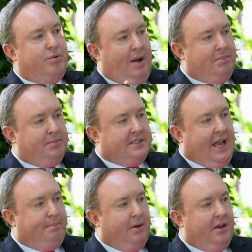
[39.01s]
problems
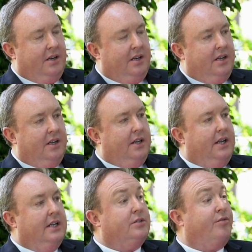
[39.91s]
happen,
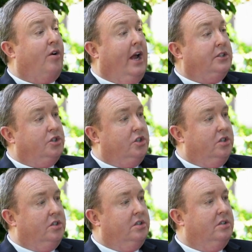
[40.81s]
it's fresh,
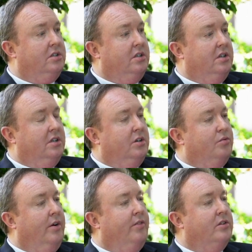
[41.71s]

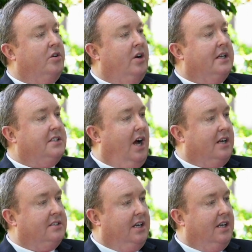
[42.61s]
rivers are not
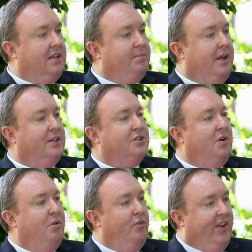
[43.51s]
toxic because
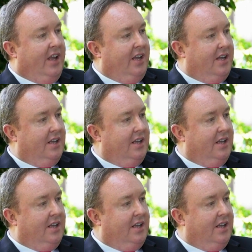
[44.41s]
they're moving.